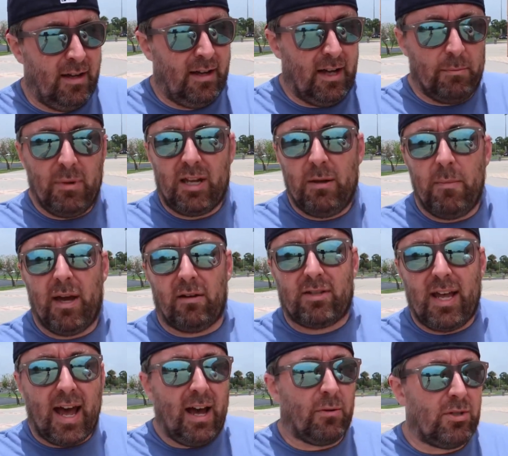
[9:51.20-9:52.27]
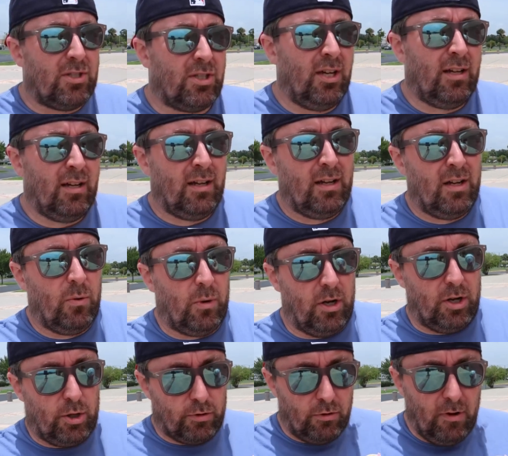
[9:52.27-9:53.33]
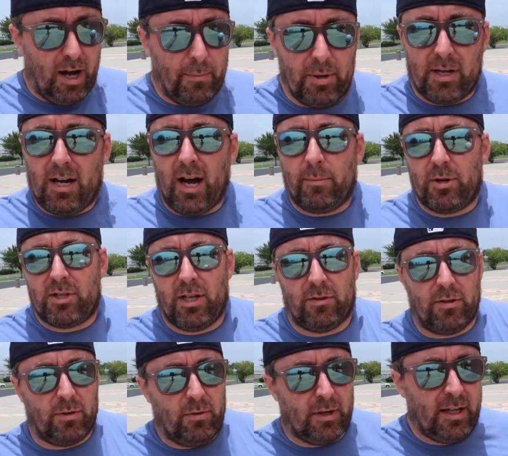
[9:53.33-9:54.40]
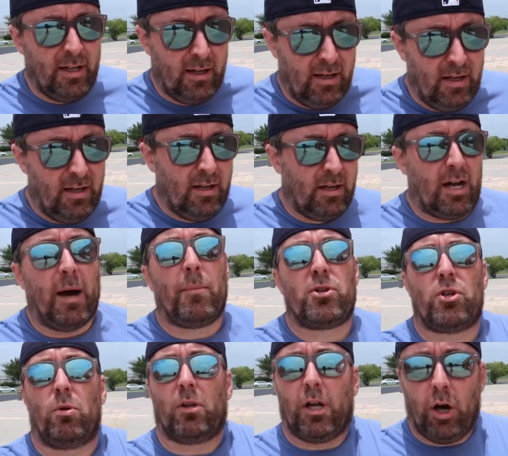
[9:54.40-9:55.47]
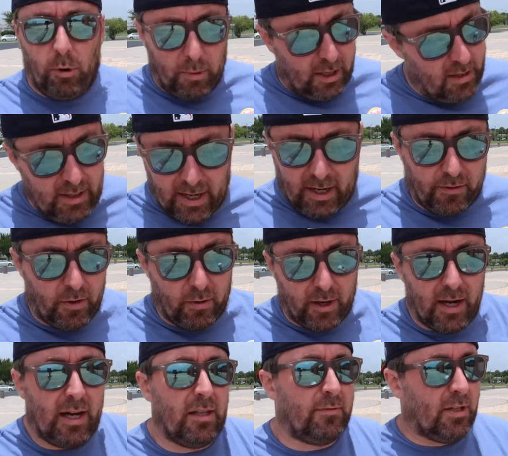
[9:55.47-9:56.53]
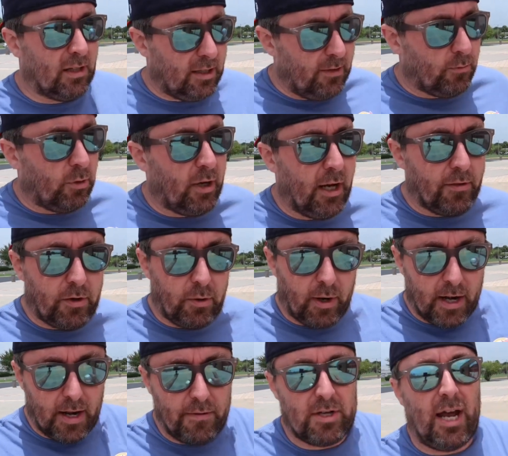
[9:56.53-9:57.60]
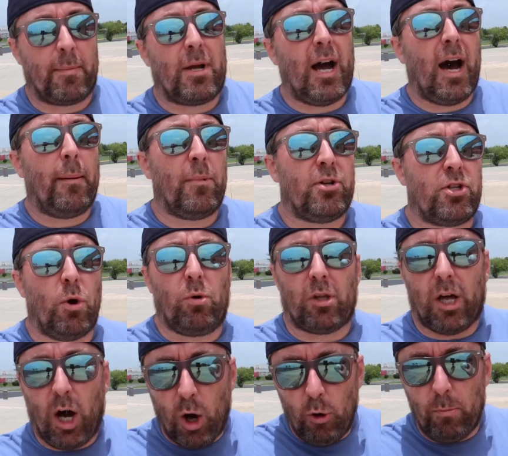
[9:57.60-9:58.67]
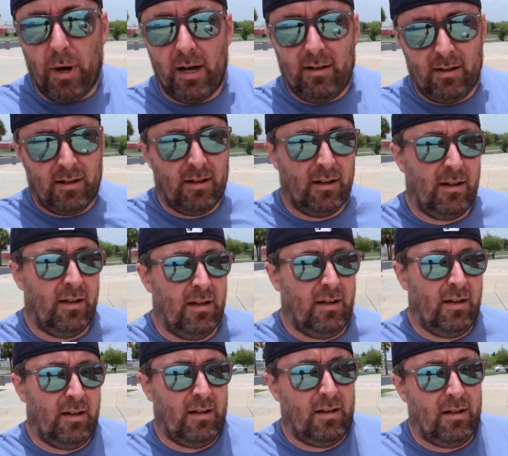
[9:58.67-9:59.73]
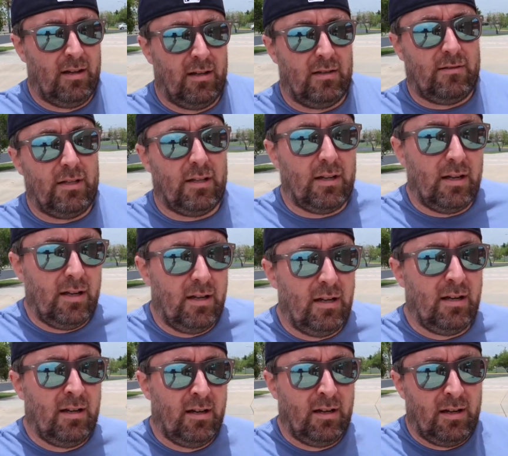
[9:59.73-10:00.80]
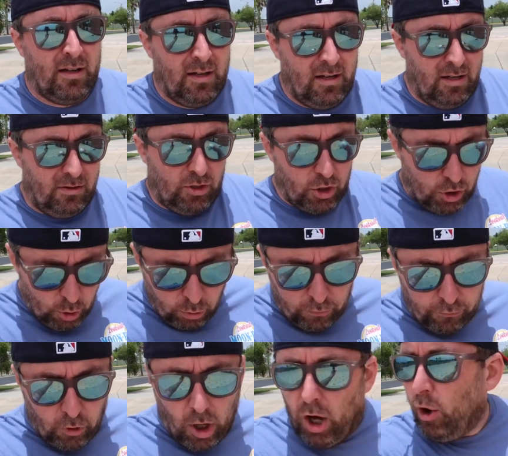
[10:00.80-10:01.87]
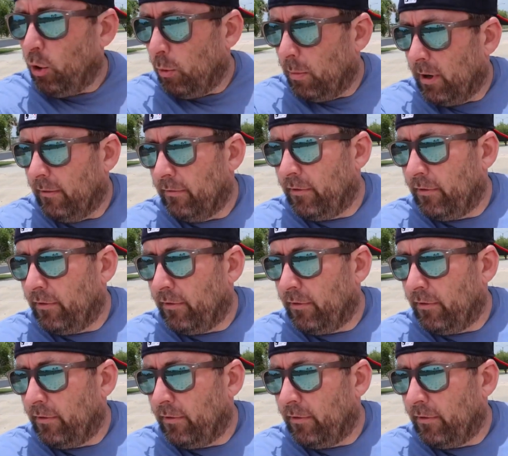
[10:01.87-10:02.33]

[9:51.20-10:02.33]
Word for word: at Mickey Mantle's house where he grew up, Commerce, Illinois. Commerce, Oklahoma, not Illinois. I lived in Le Roy, Illinois another time. Commerce, Oklahoma, the, the youthful home of